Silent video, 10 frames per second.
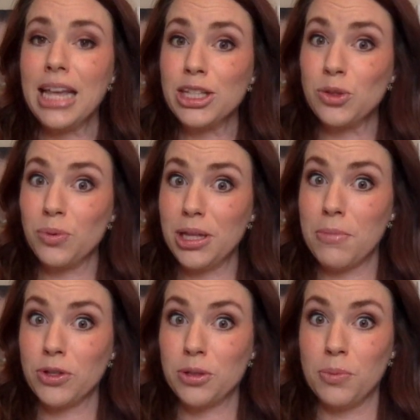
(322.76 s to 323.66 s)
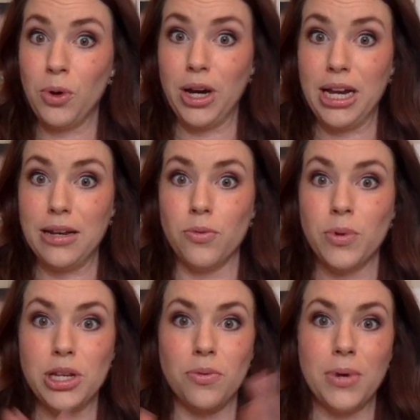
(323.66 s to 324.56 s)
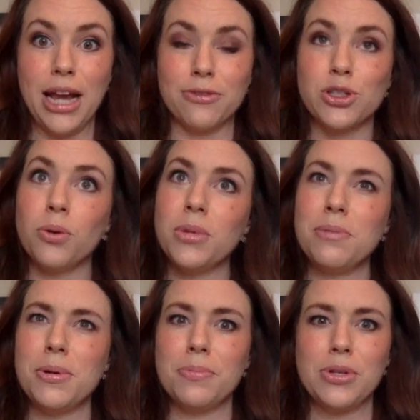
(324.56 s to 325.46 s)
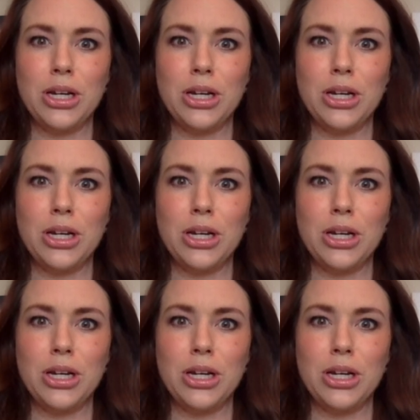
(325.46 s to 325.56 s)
that's really most important when we have so many people and